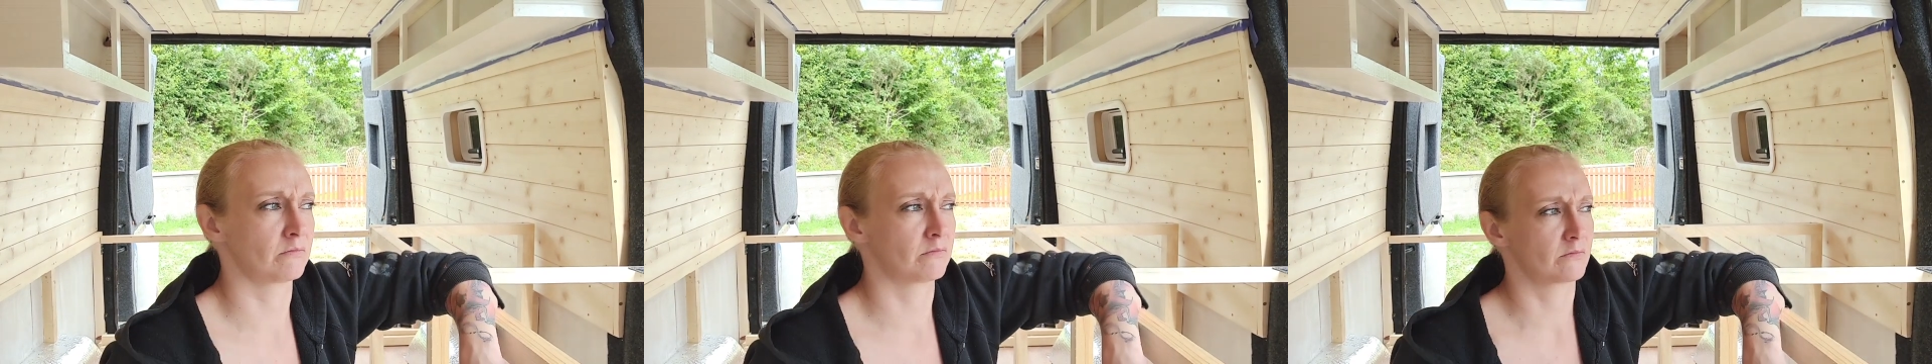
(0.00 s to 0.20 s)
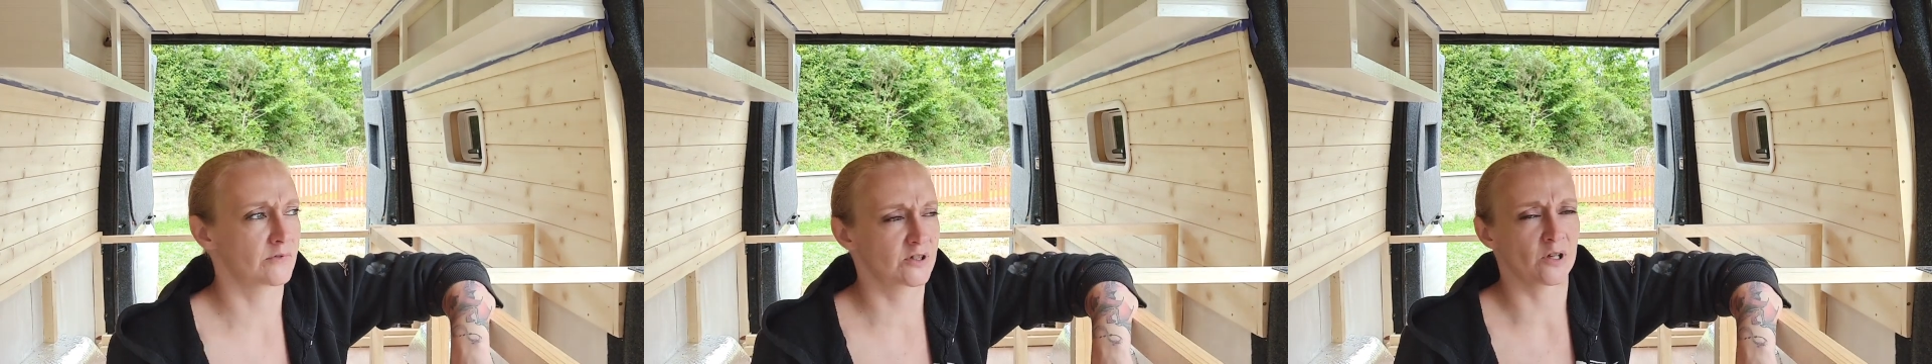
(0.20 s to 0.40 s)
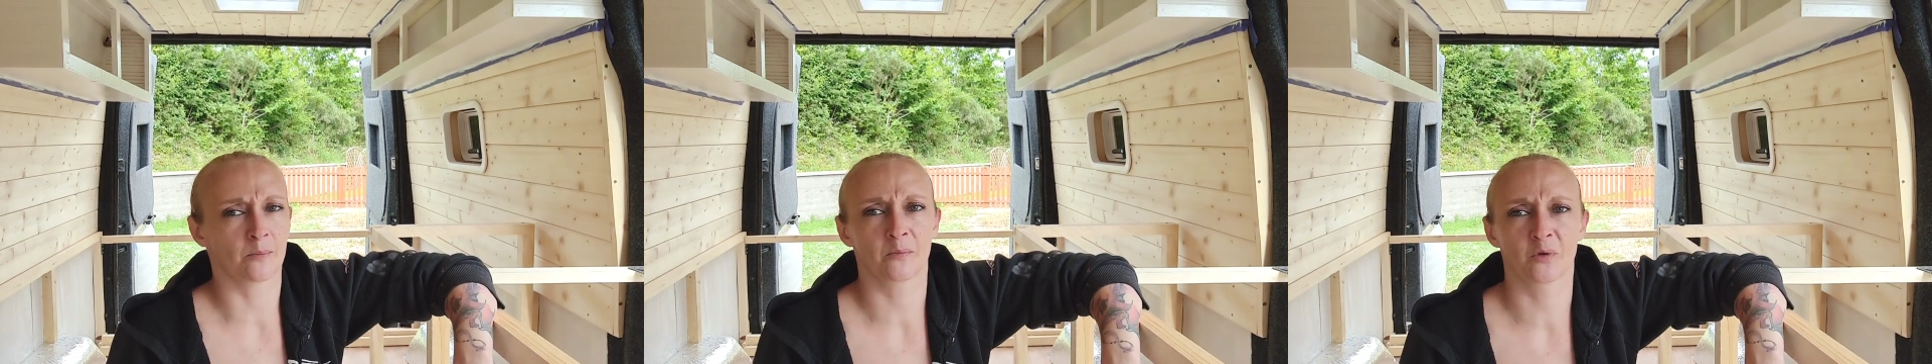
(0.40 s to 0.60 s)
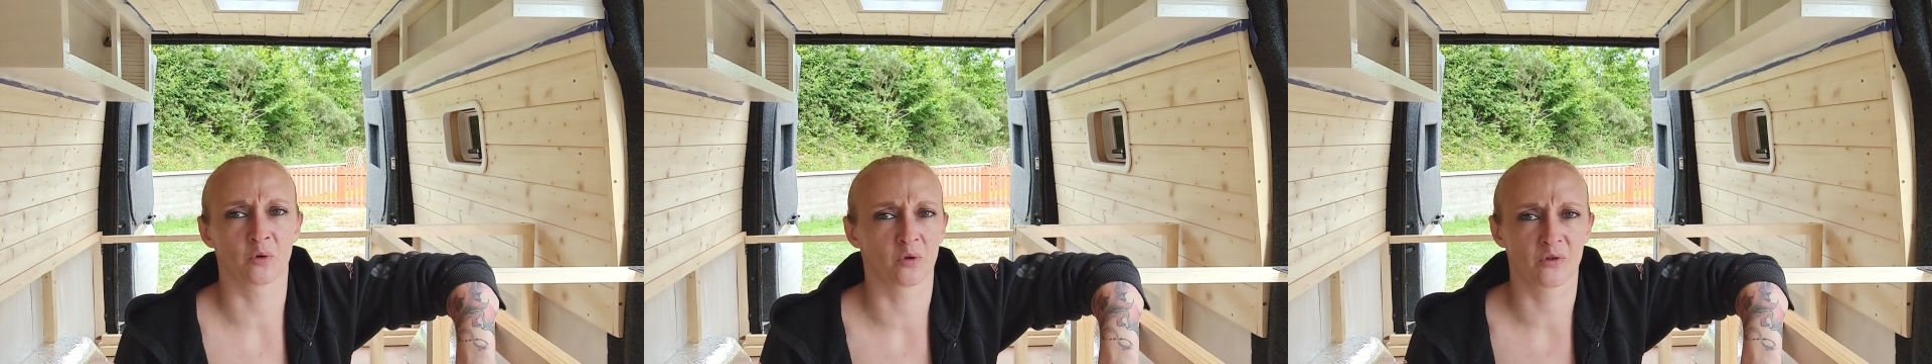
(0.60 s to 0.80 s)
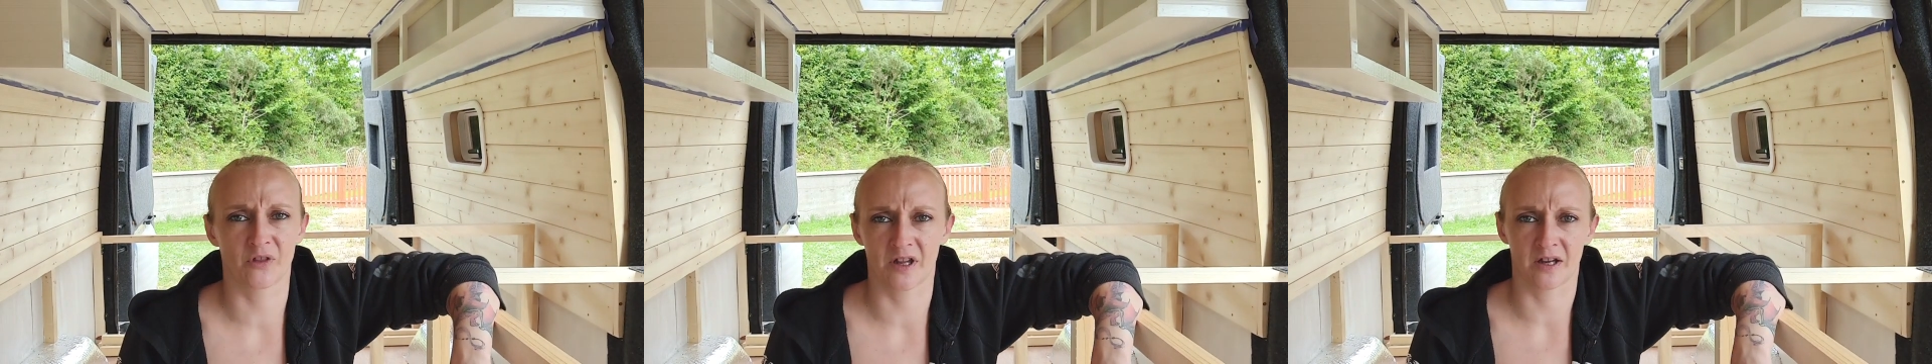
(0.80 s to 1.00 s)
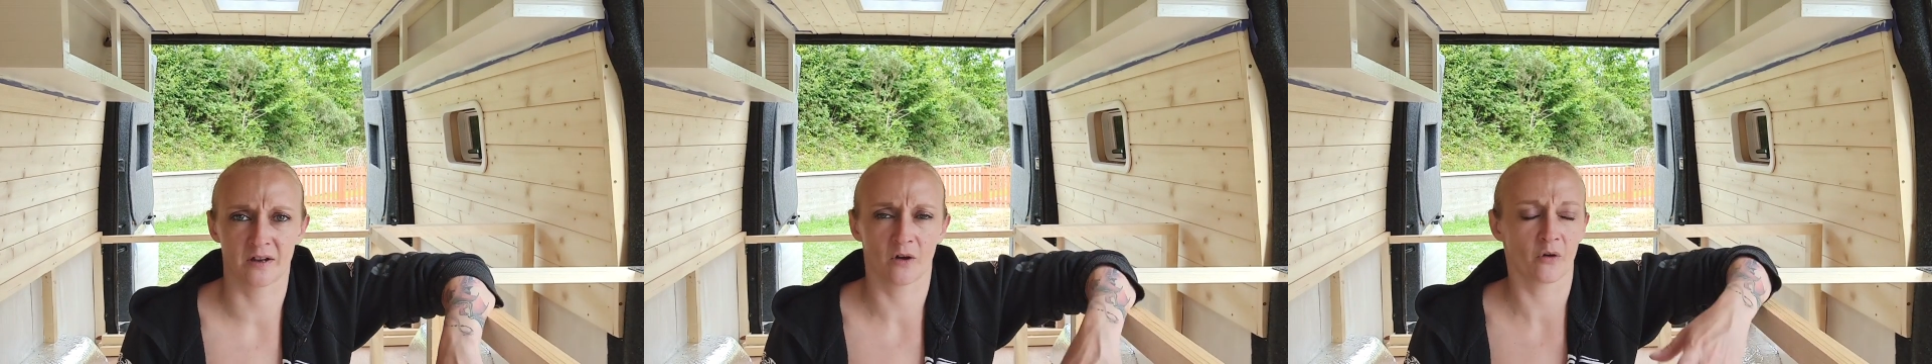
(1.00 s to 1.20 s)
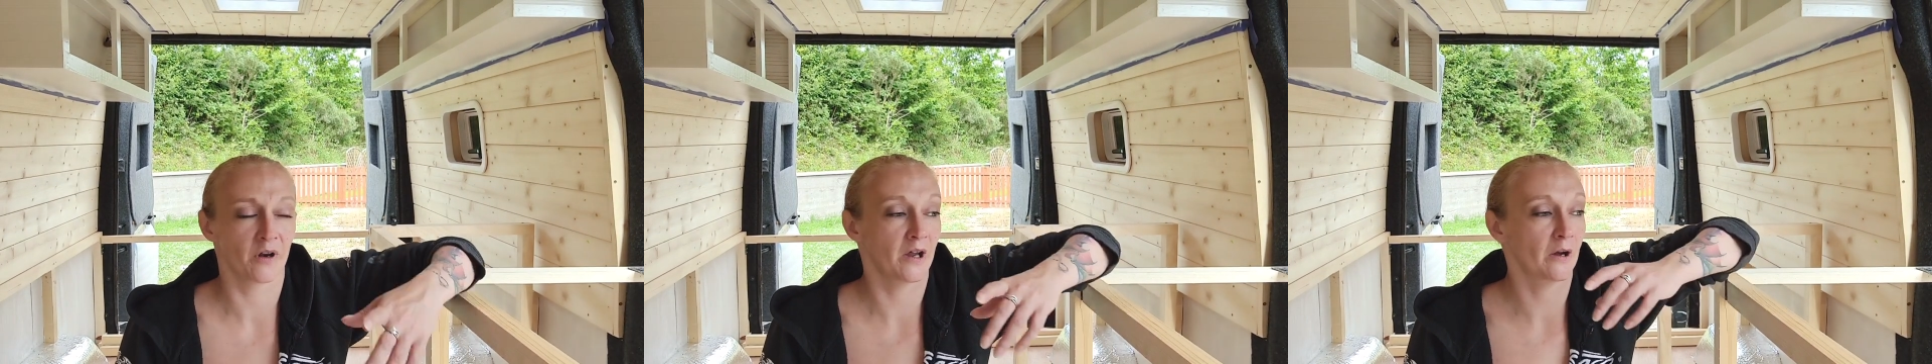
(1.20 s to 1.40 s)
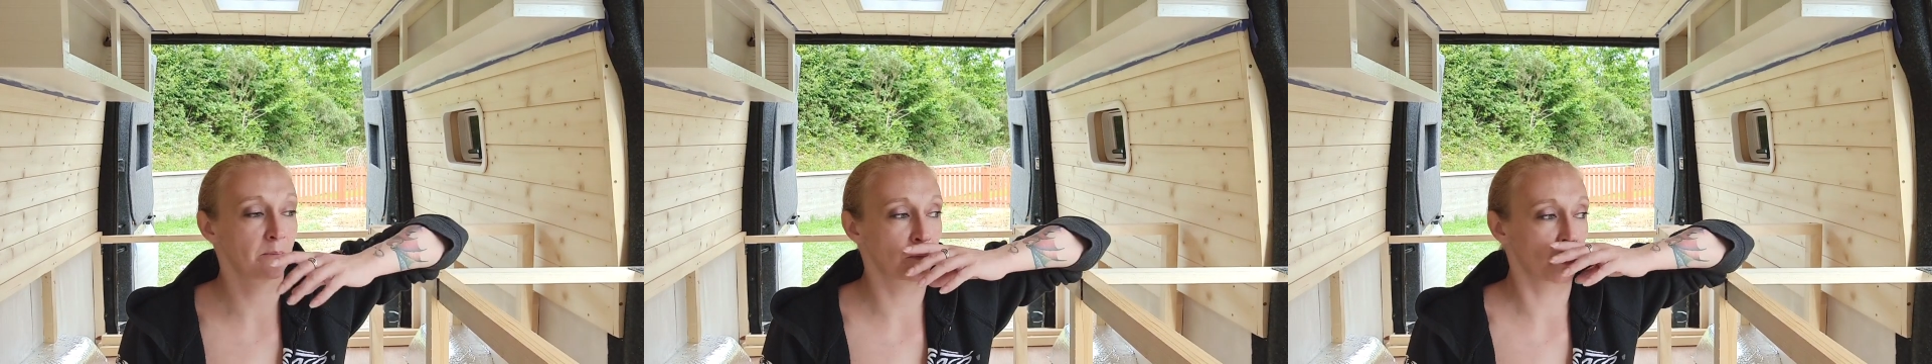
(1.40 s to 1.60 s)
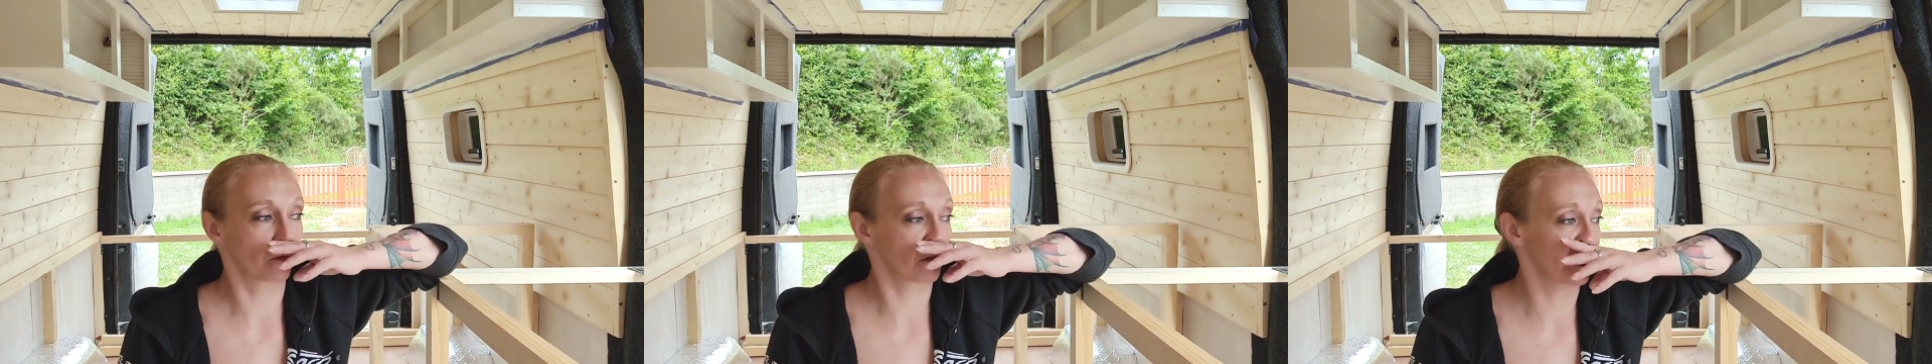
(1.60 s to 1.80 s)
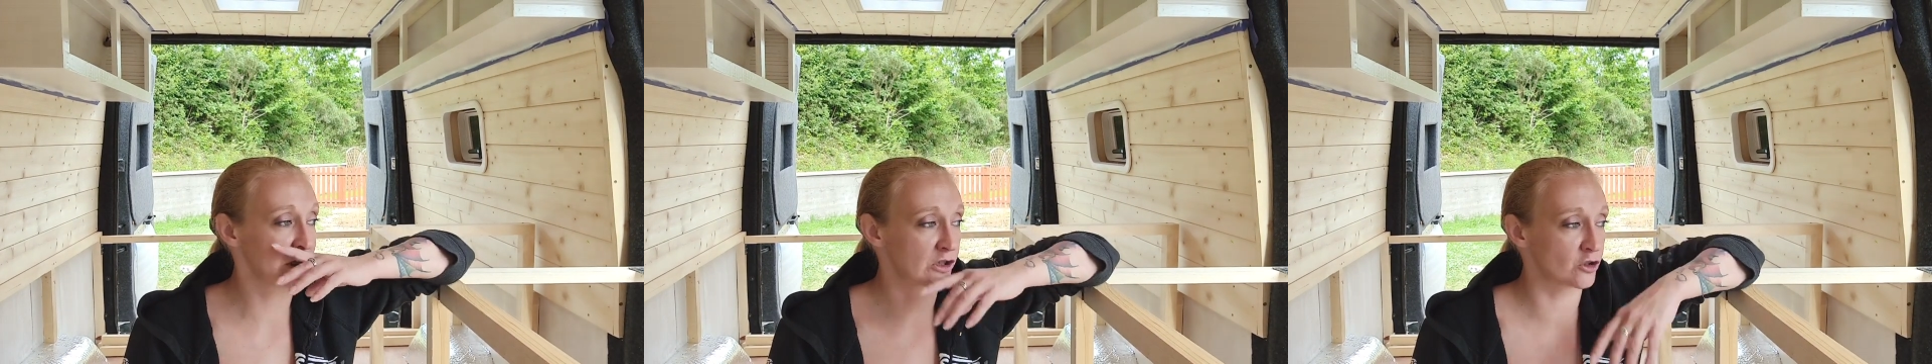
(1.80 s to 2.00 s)
some sort of thing on it. I'm not
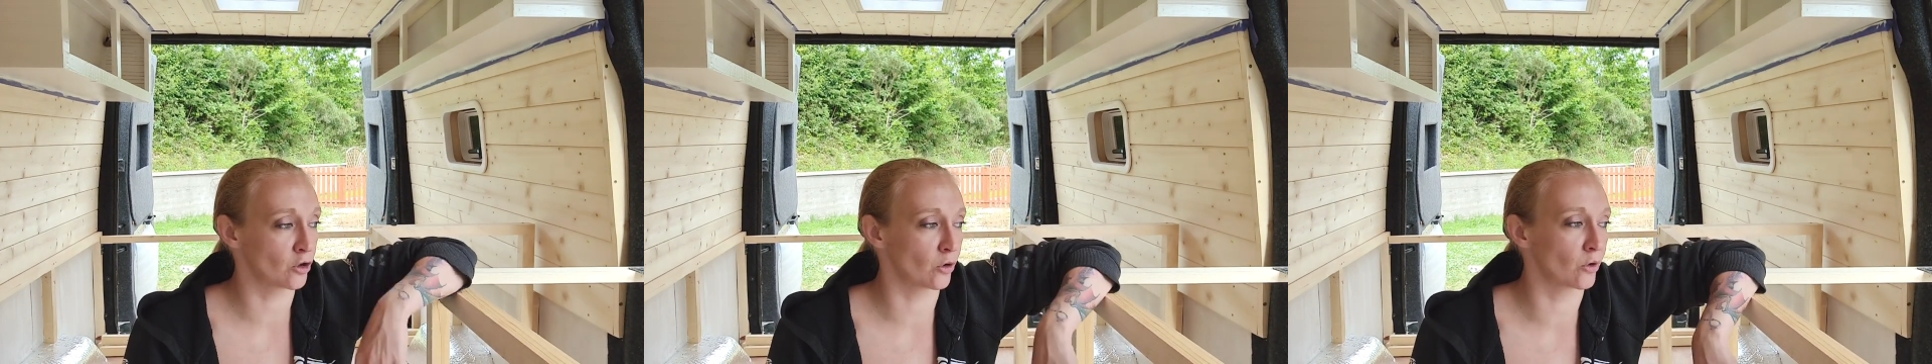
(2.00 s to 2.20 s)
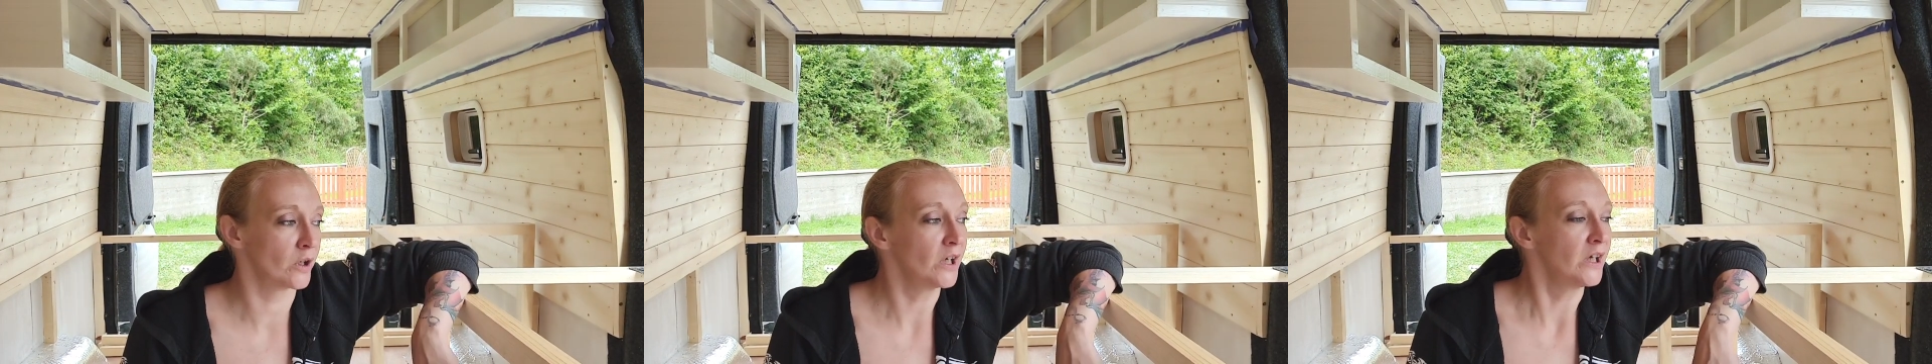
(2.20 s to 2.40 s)
really sure.